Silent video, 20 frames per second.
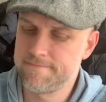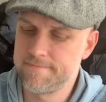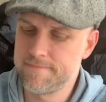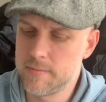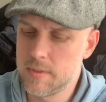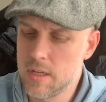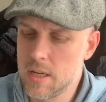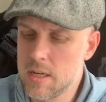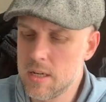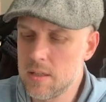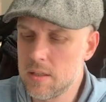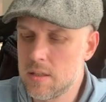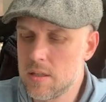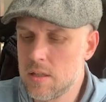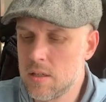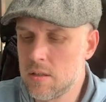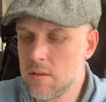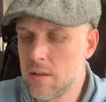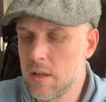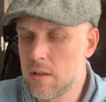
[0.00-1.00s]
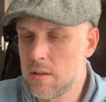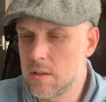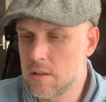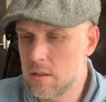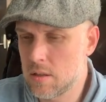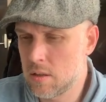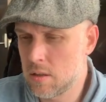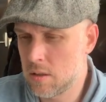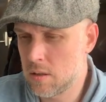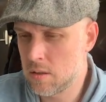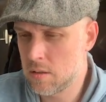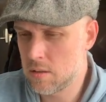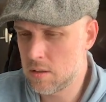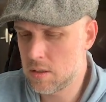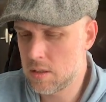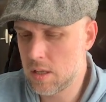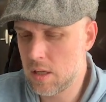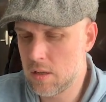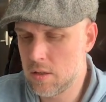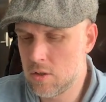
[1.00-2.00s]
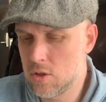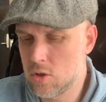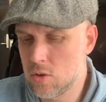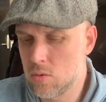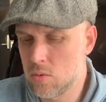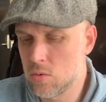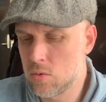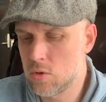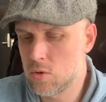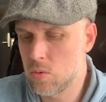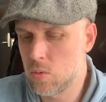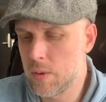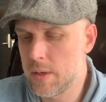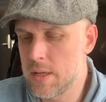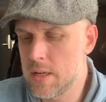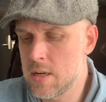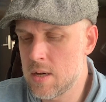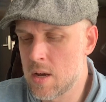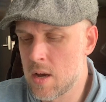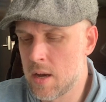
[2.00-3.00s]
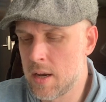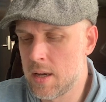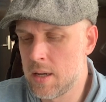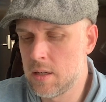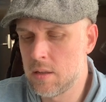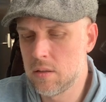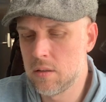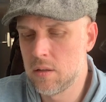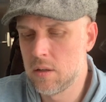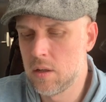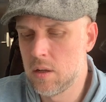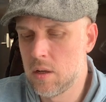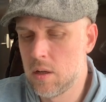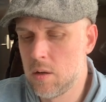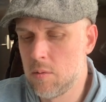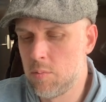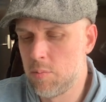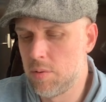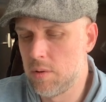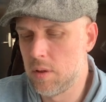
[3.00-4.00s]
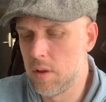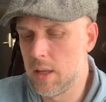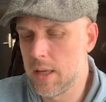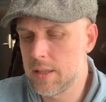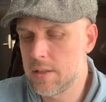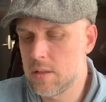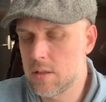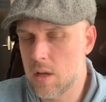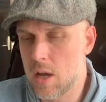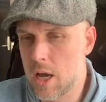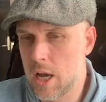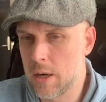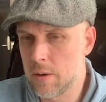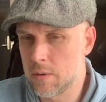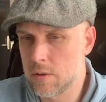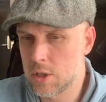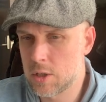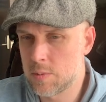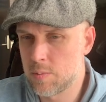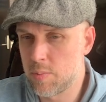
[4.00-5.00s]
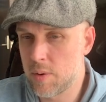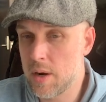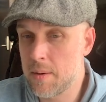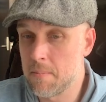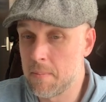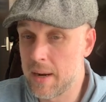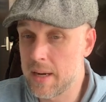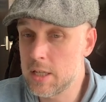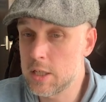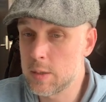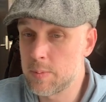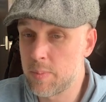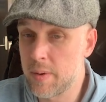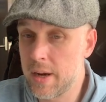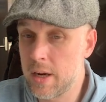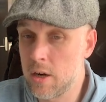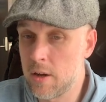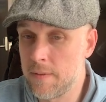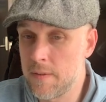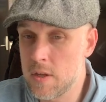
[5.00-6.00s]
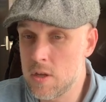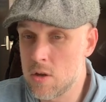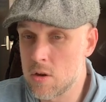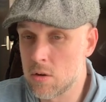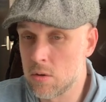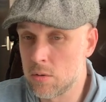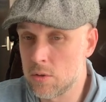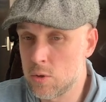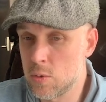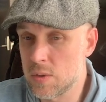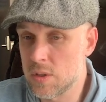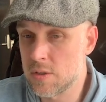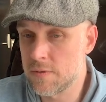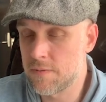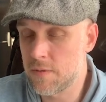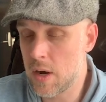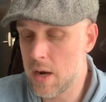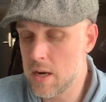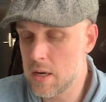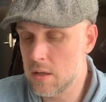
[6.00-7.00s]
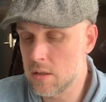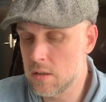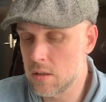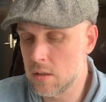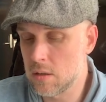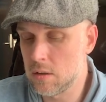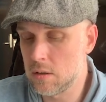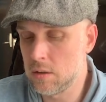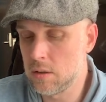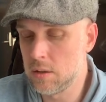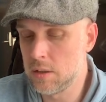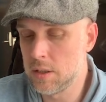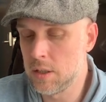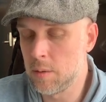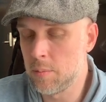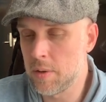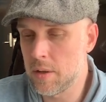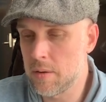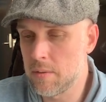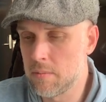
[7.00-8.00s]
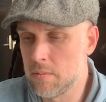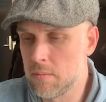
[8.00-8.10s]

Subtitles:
19, that's 10, so 29 plus our spread. My spread on the Euro Swiss franc is a little bit